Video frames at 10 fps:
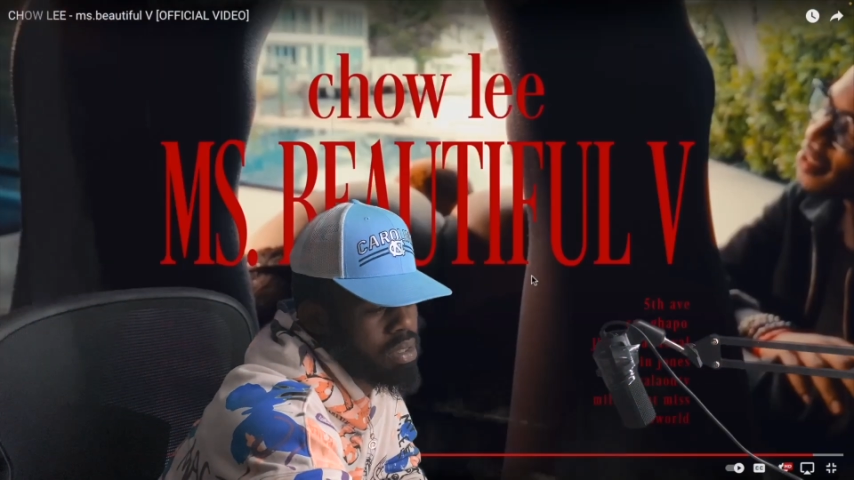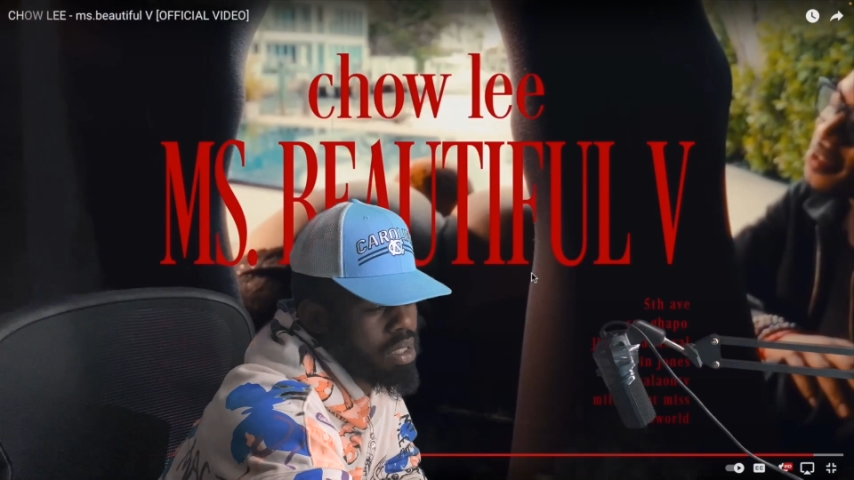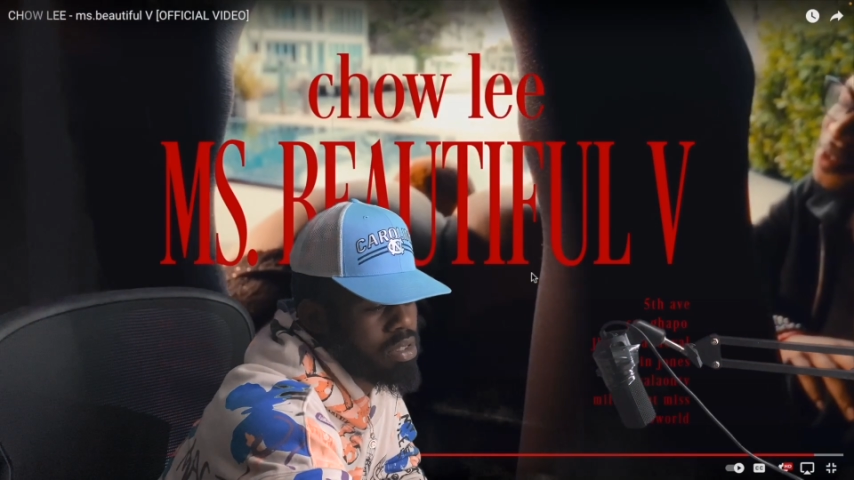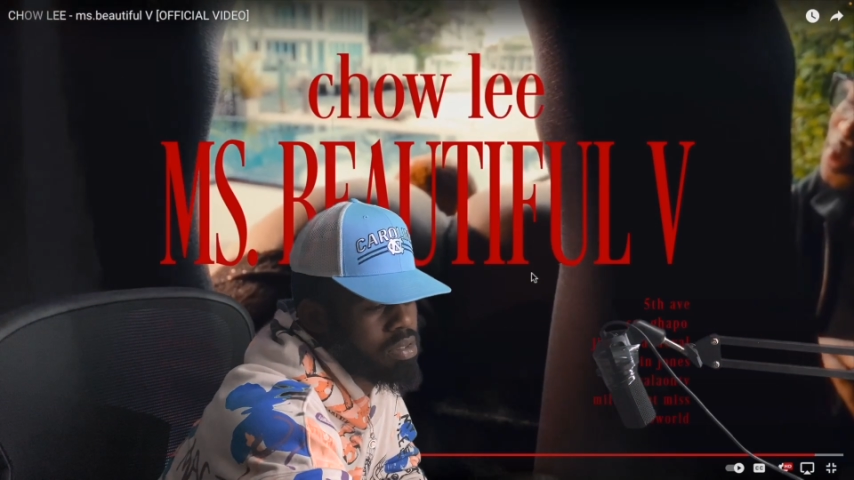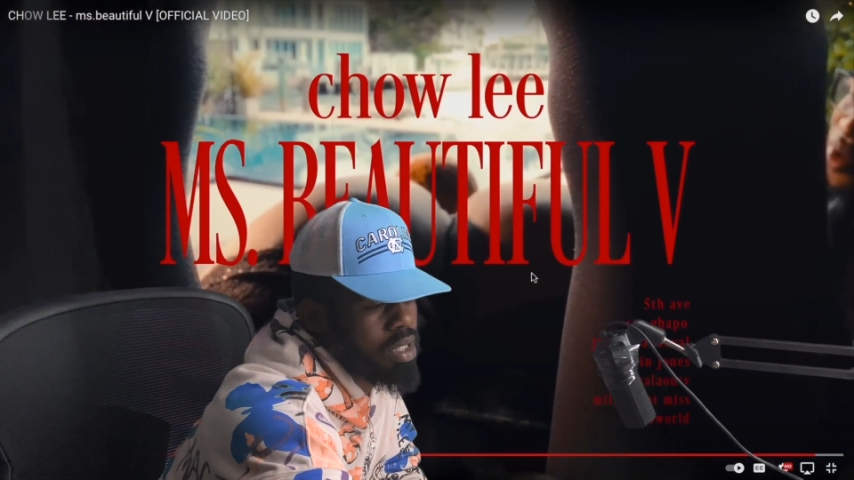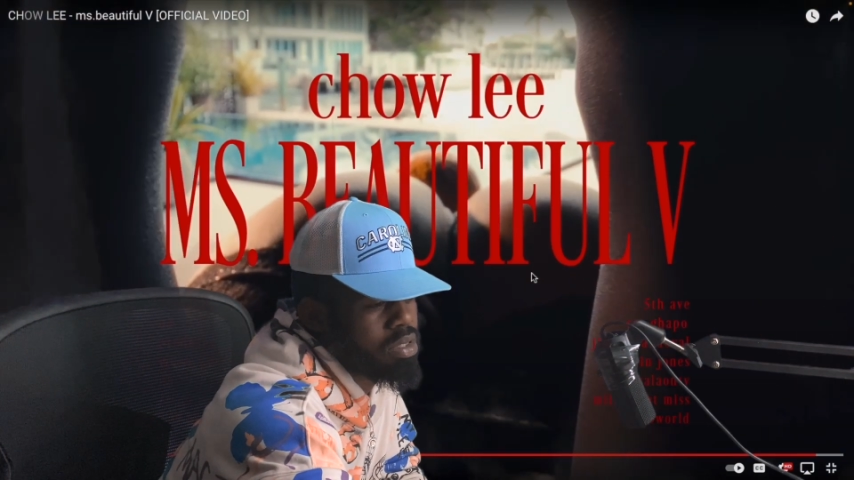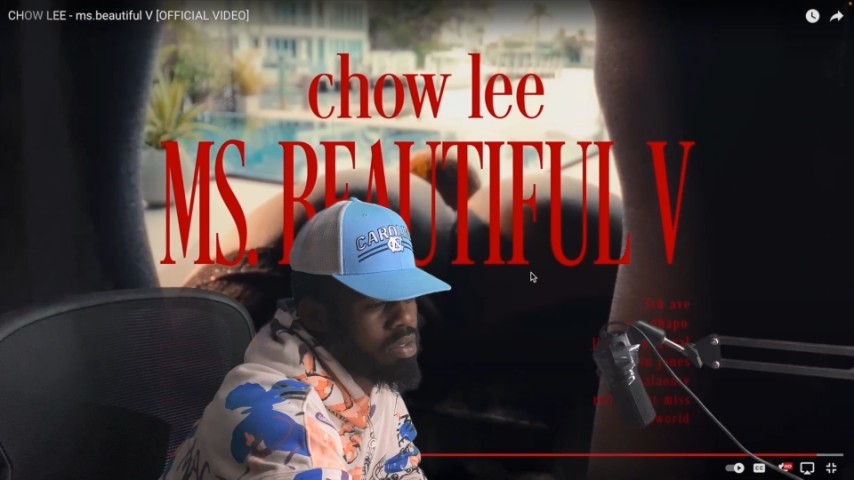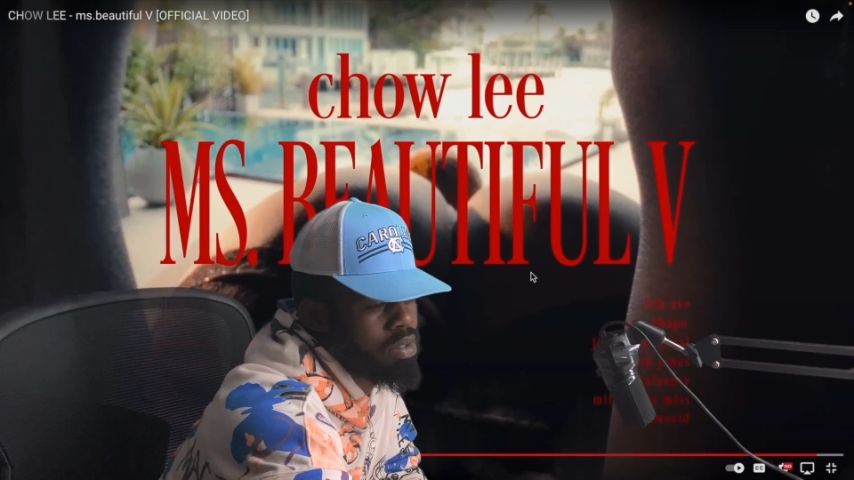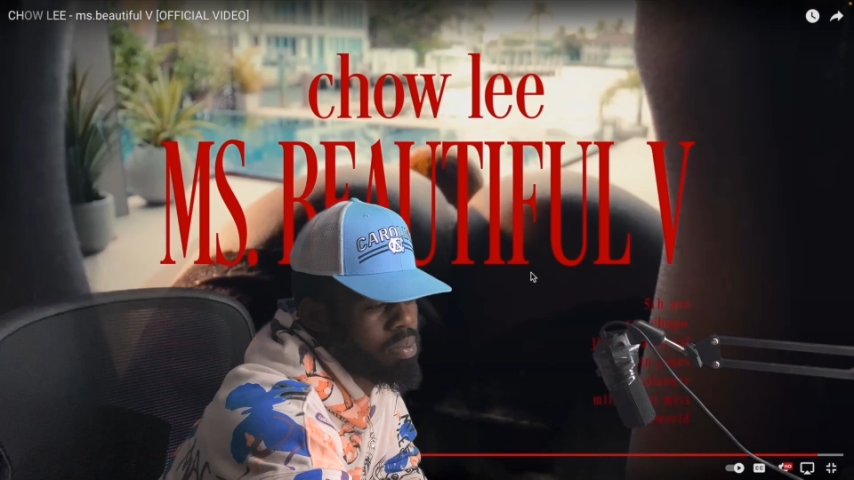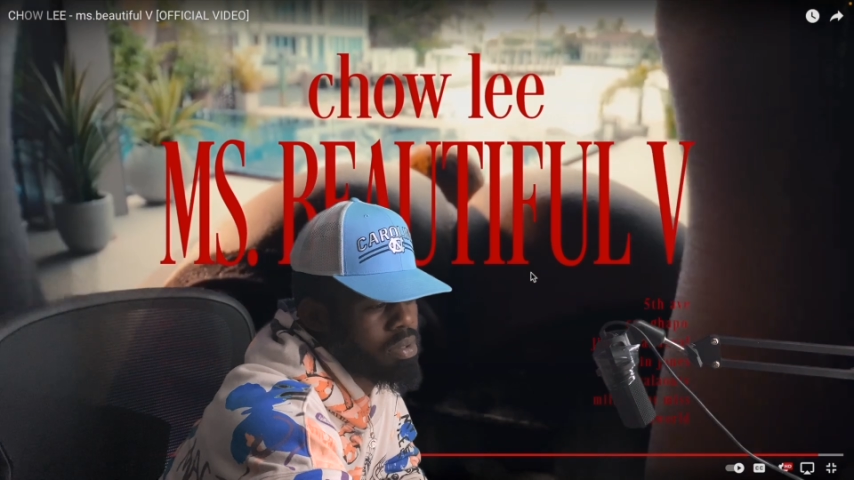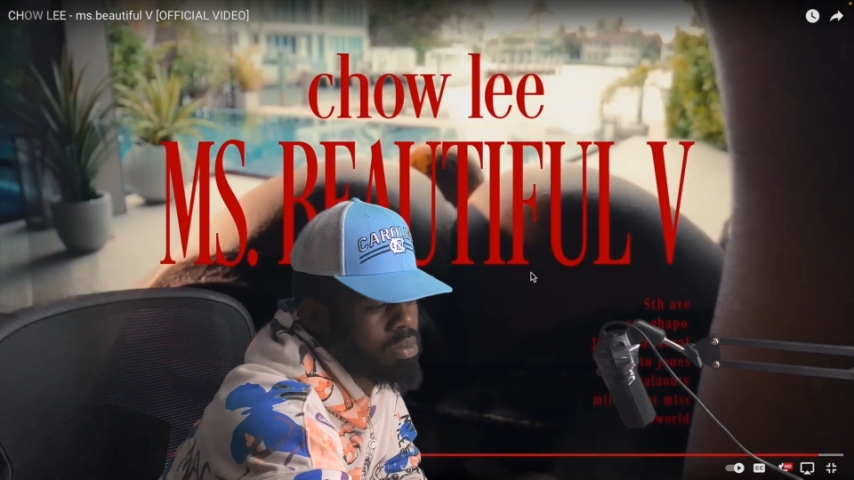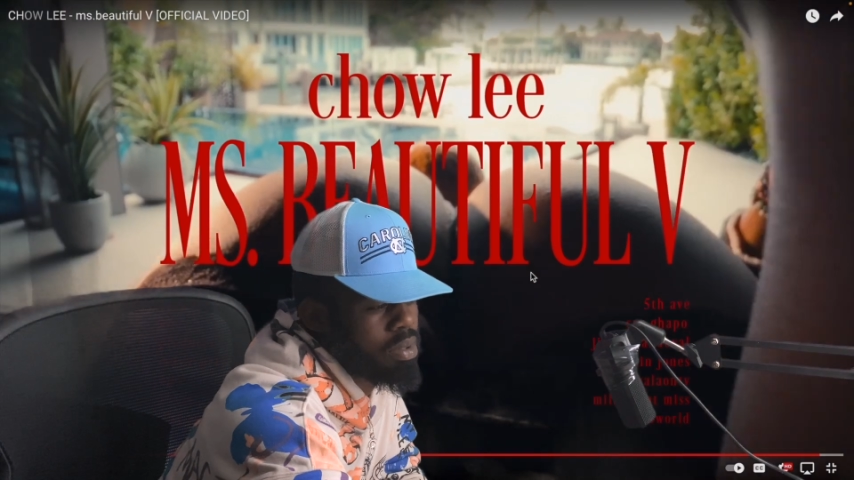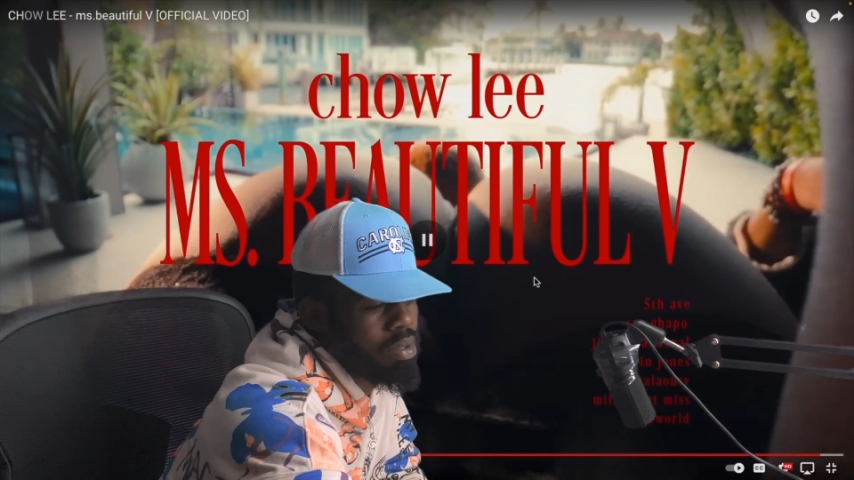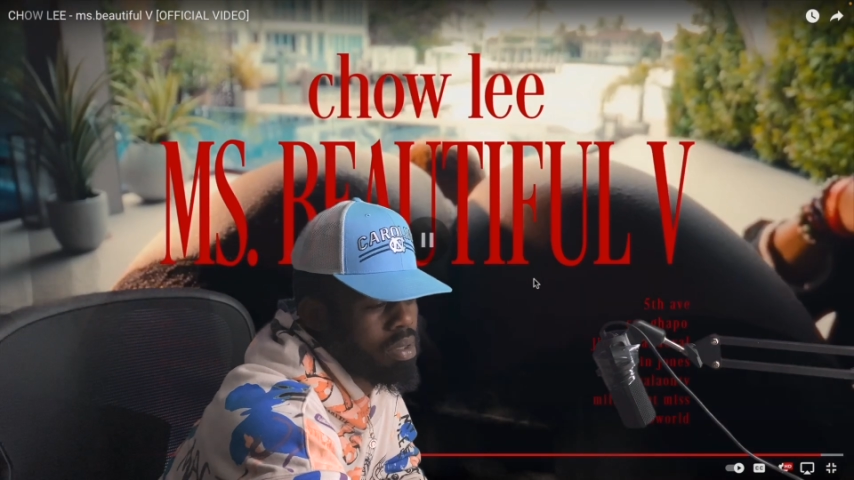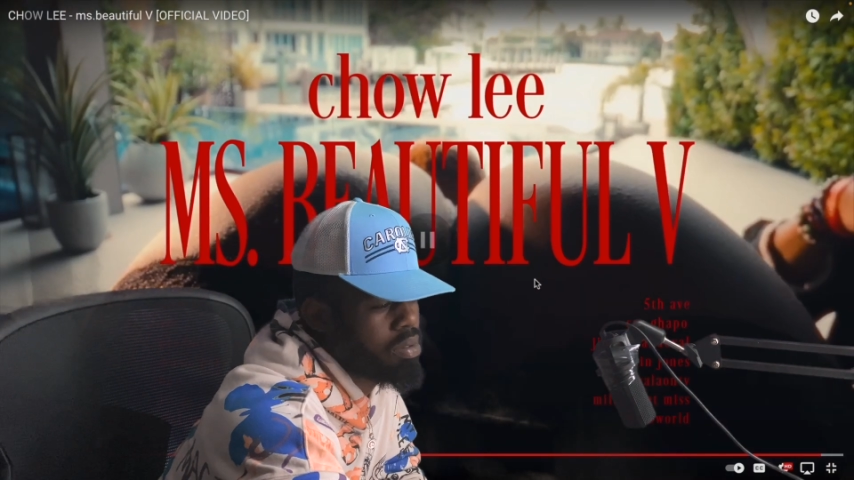know, he's stressing over the pussy,
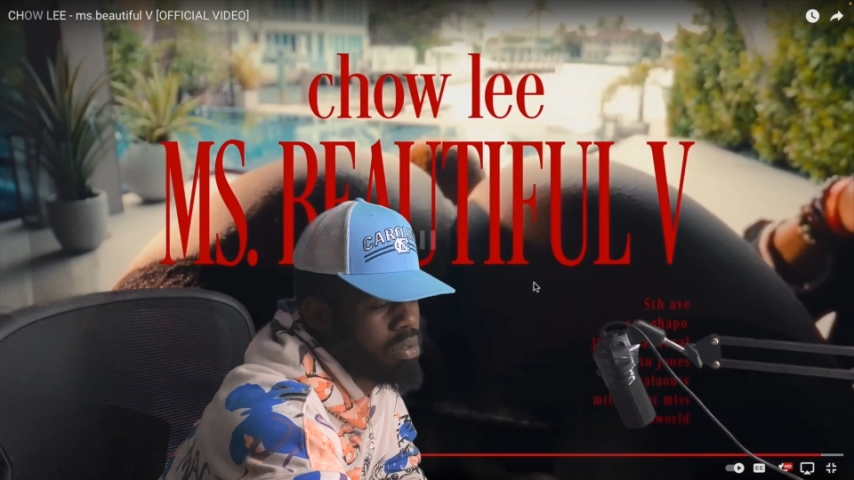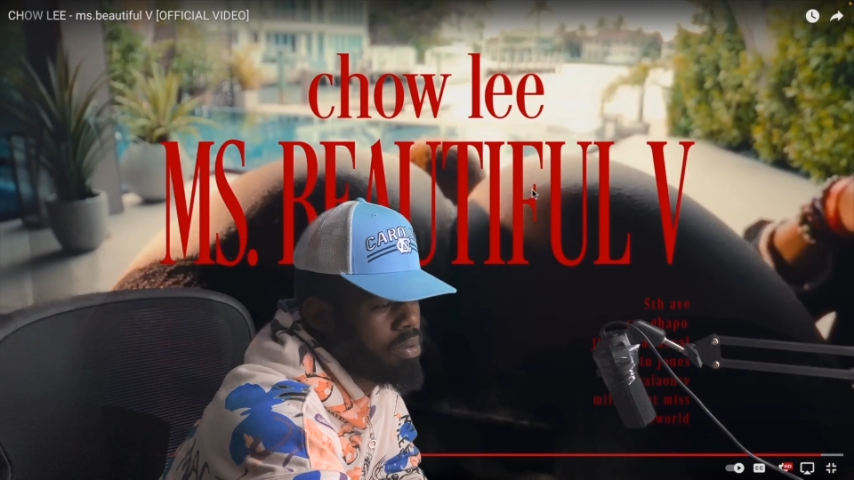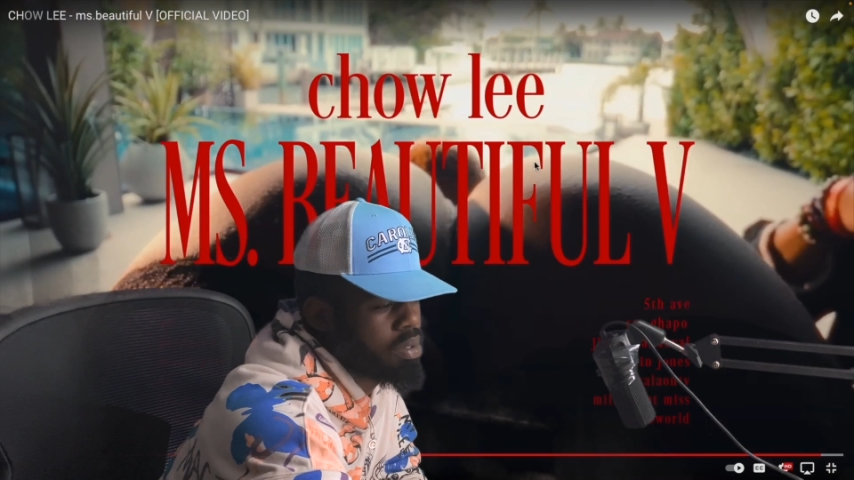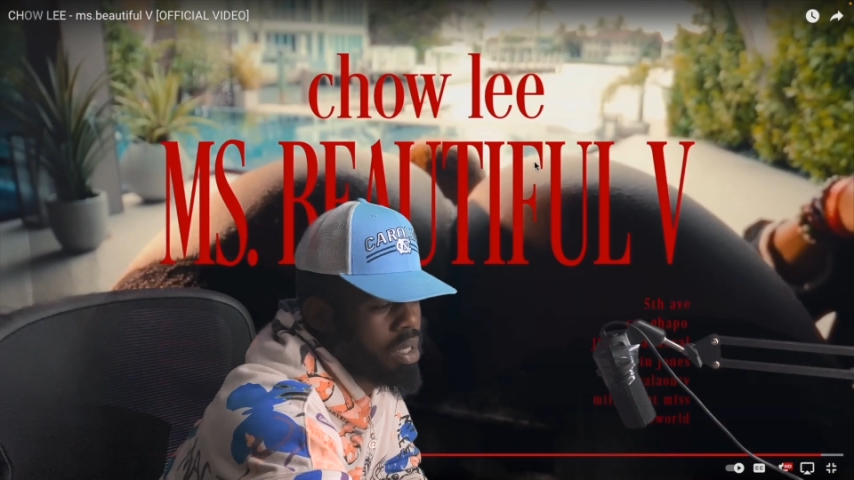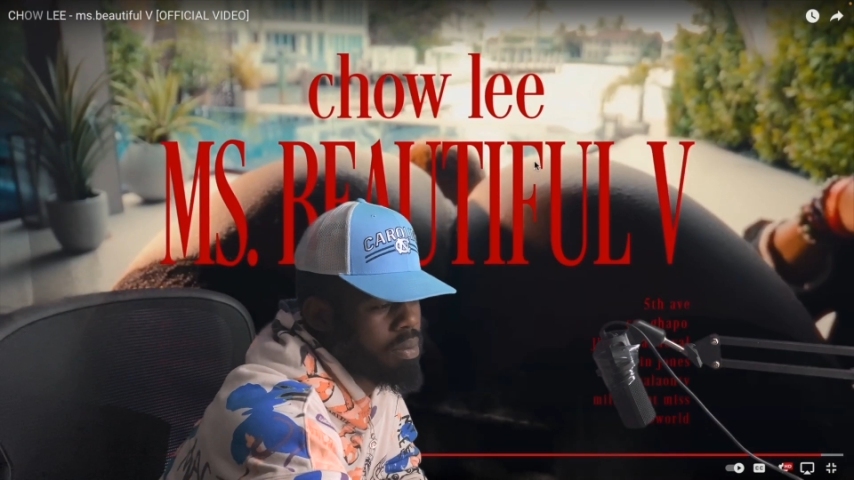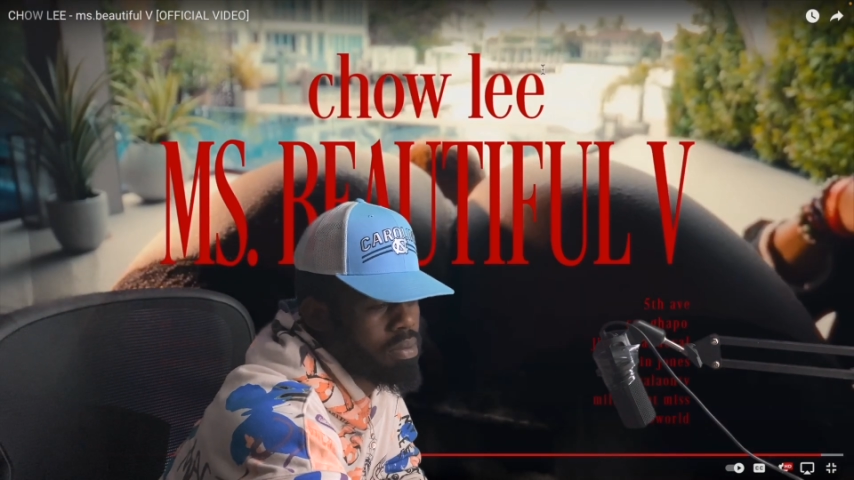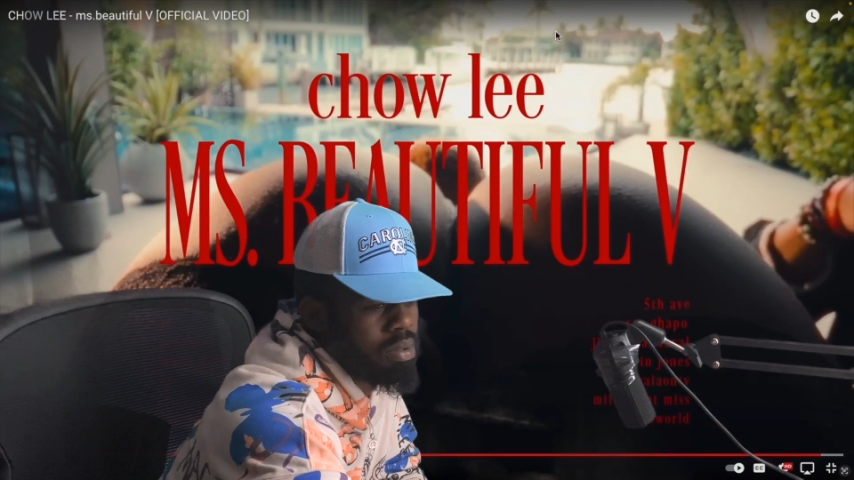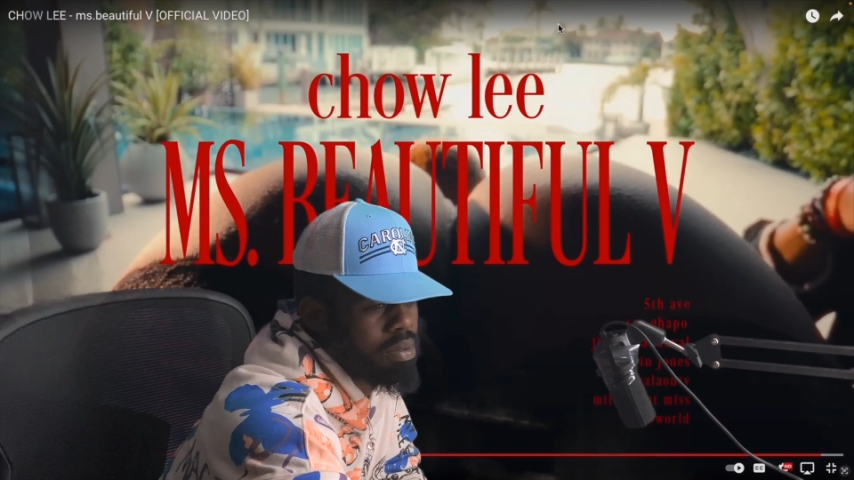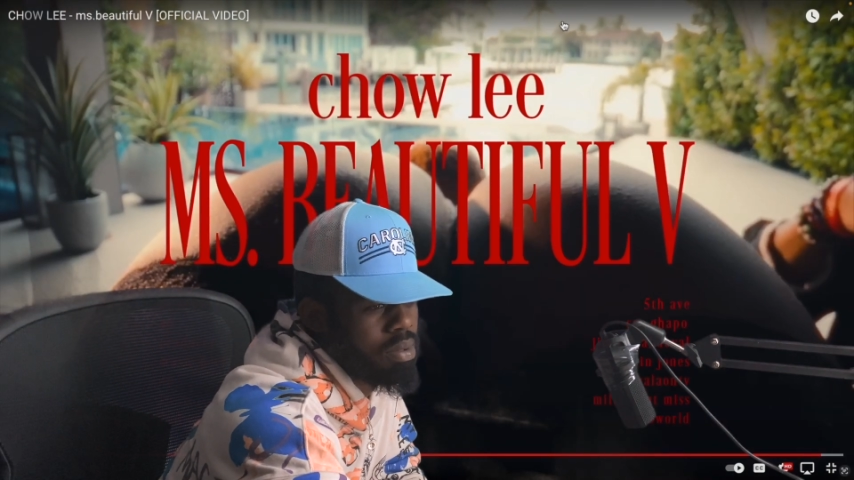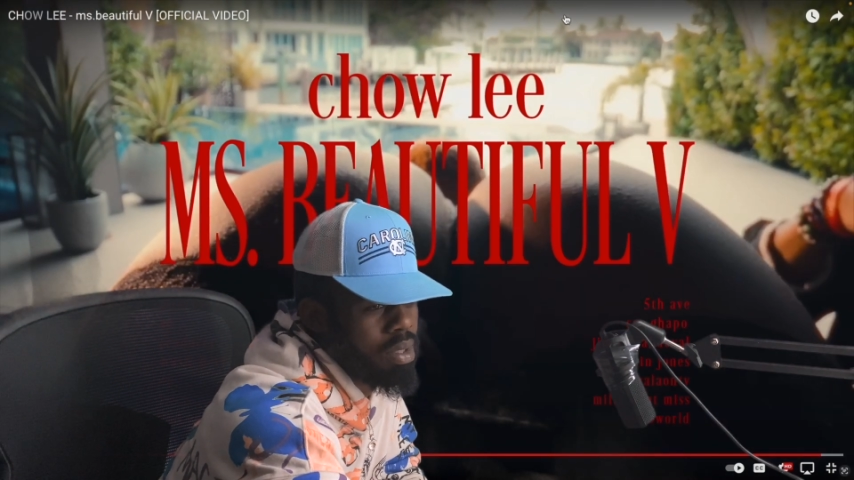but you don't want that one. You don't want